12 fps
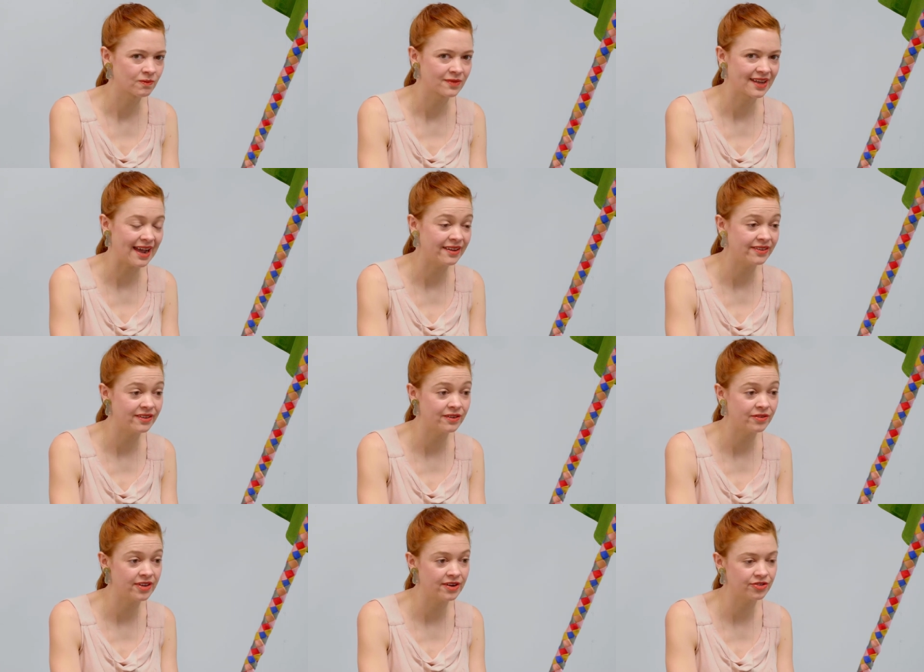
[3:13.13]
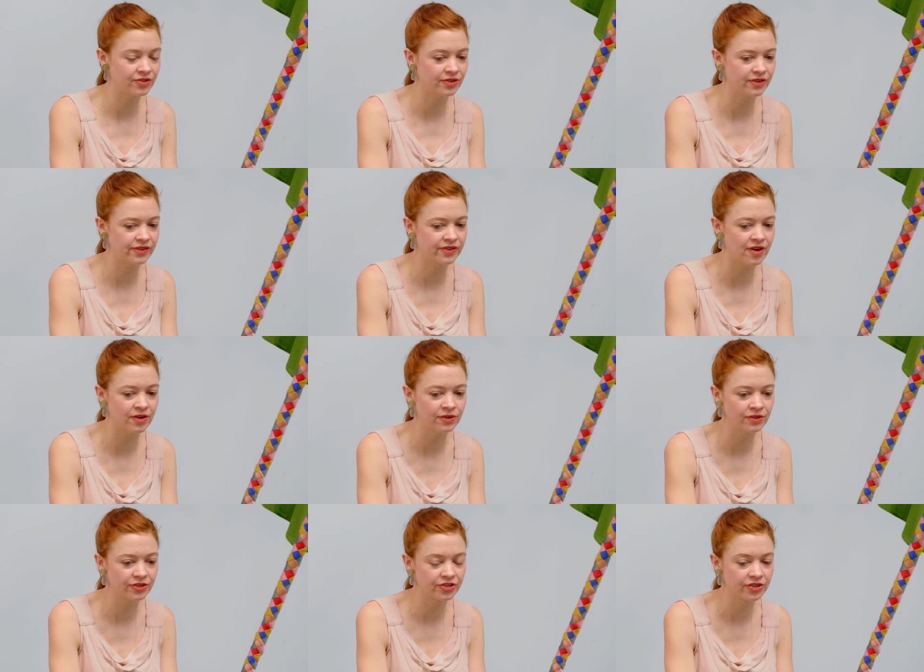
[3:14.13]
cases of sexual
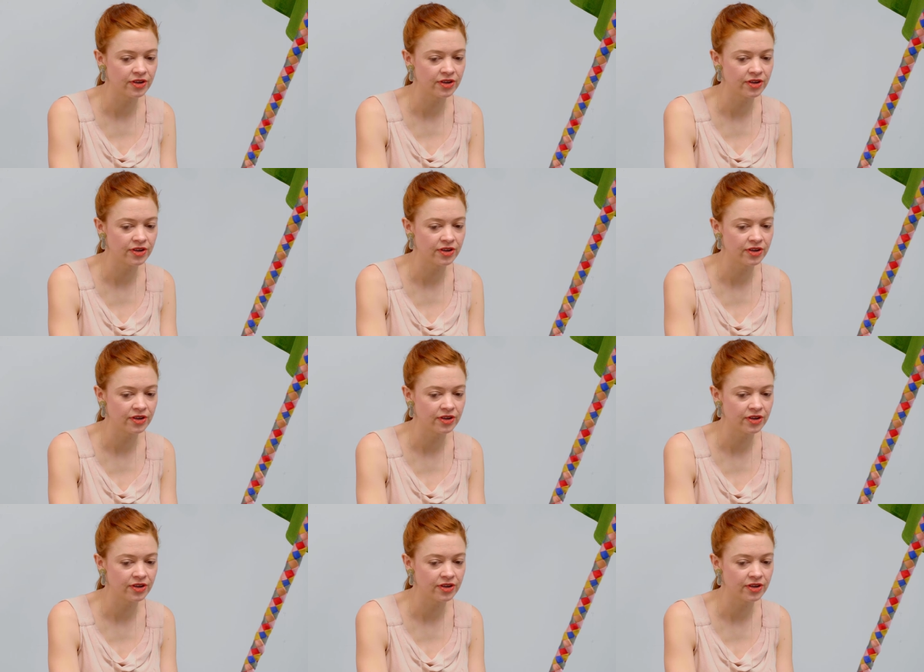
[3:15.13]
assault